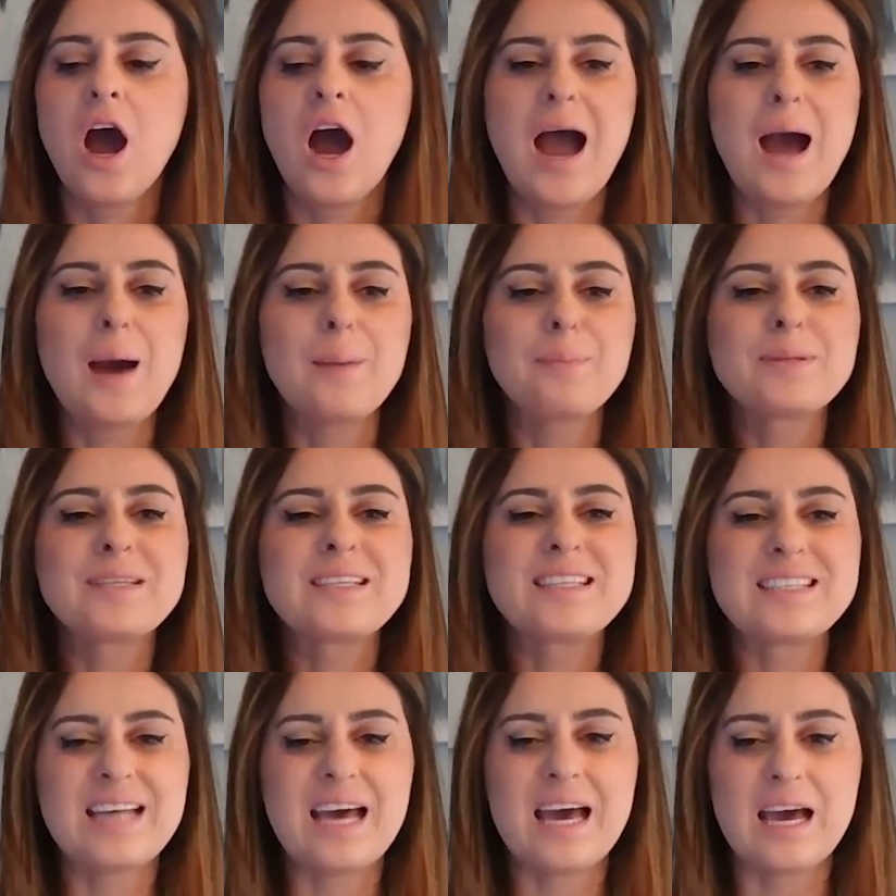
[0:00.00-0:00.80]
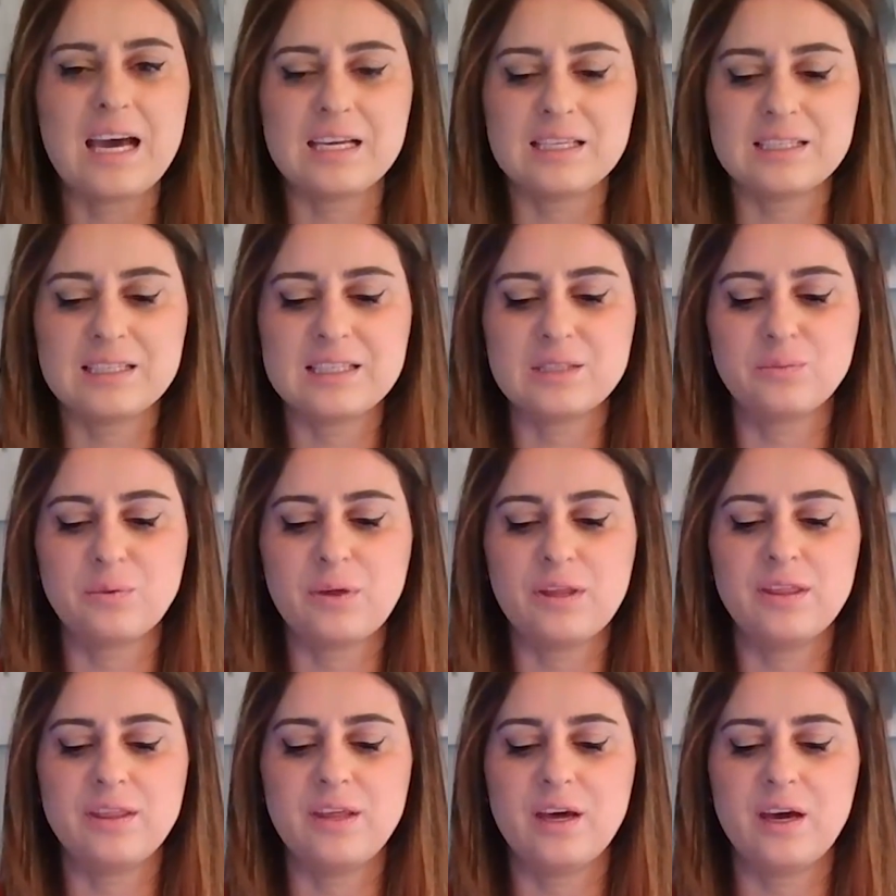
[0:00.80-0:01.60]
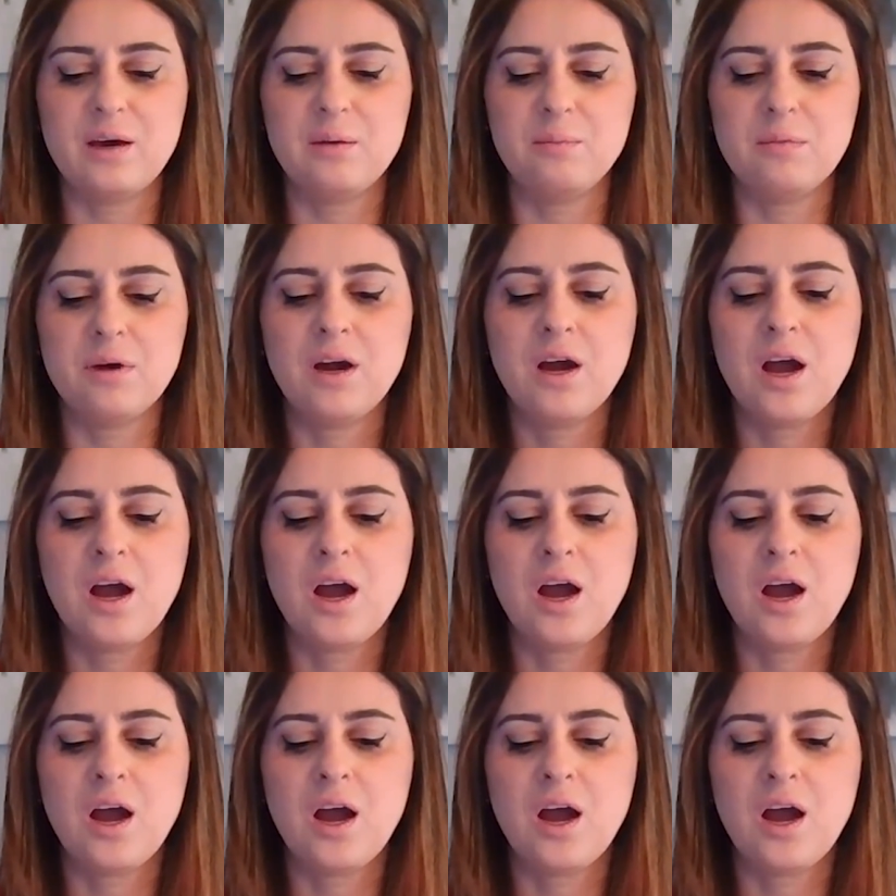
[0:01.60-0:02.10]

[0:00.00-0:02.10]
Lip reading: Obsessed with them.